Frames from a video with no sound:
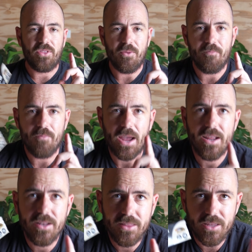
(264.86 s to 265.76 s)
The
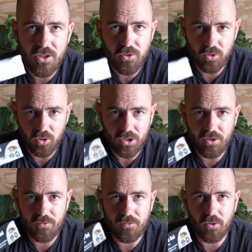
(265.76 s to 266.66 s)
main thing you're
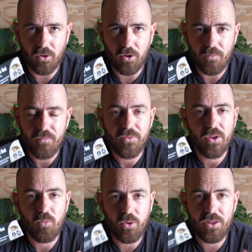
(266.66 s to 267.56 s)
looking for
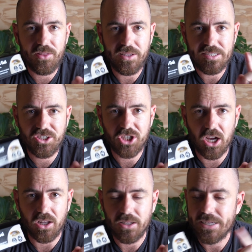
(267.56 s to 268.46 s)
with this
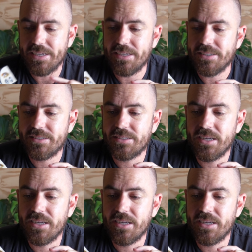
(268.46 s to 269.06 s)
gel is